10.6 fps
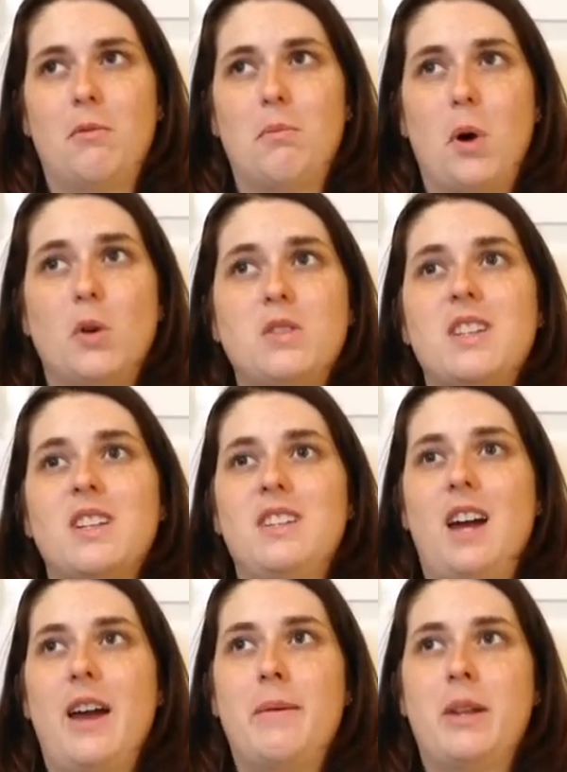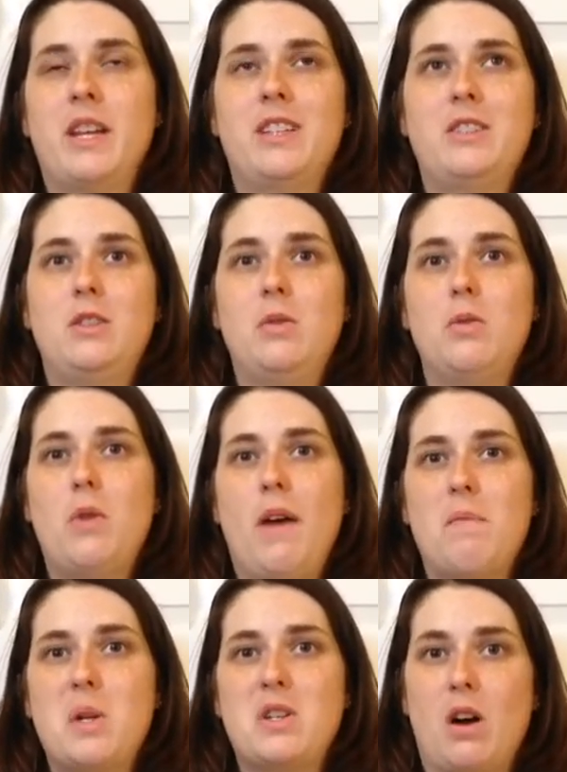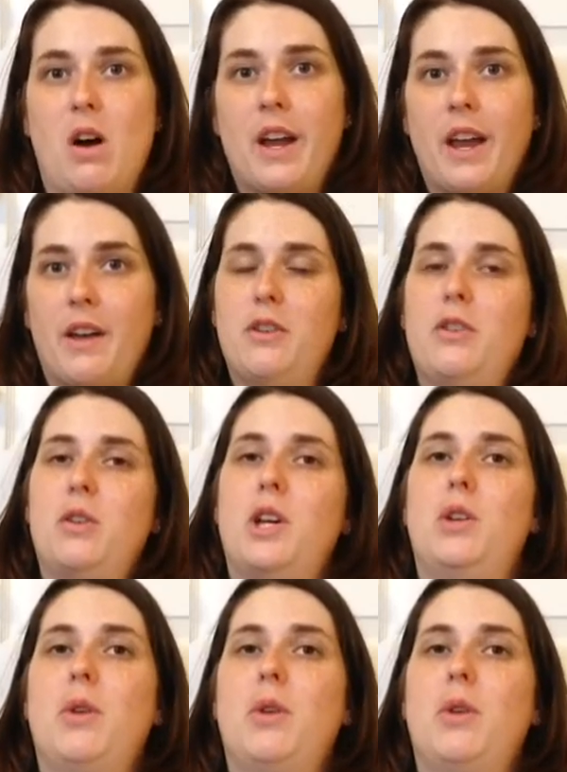most of the time, unless you have been taught how to do it,